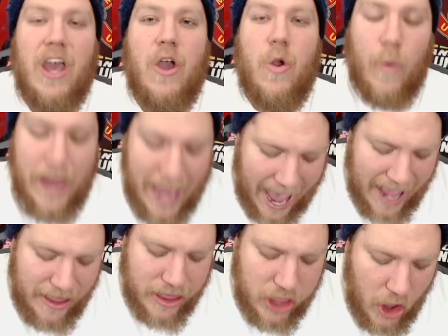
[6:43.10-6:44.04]
we
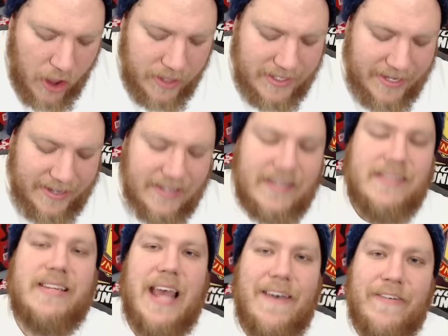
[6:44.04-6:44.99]
had
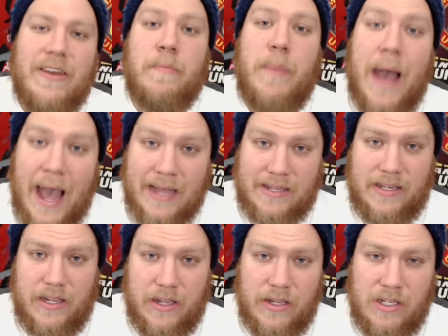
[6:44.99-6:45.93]
37
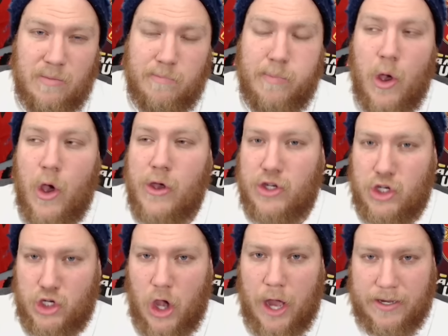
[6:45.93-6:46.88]
passes per
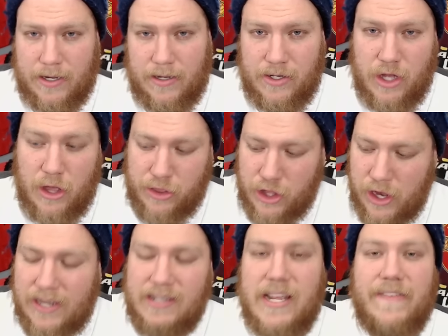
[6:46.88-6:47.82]
shot. So
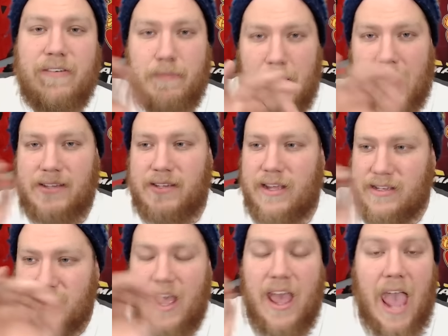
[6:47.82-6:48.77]
37
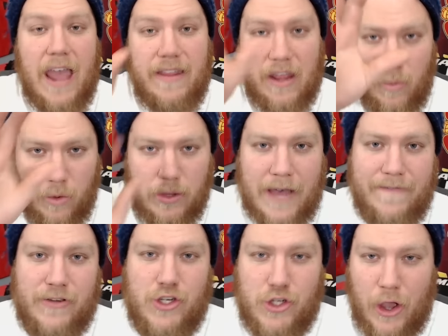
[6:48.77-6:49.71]
passes, and then we'll have
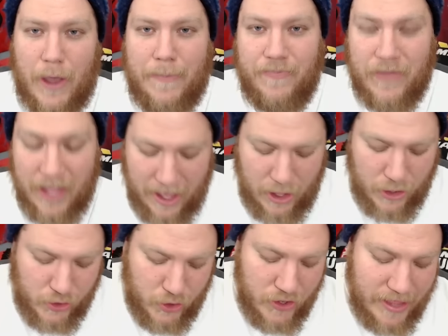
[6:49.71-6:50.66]
a shot.
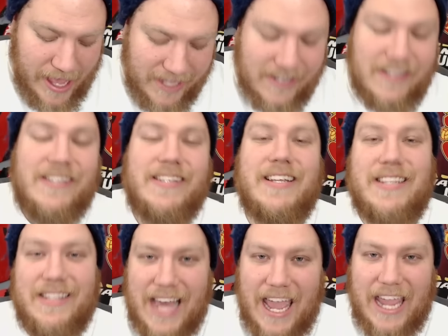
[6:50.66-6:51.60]

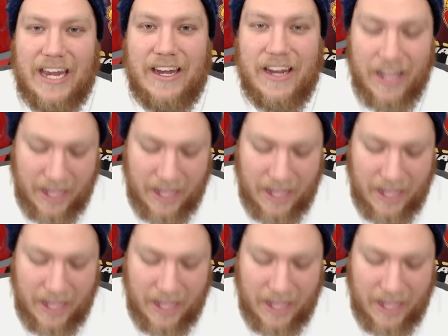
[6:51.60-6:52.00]
2016,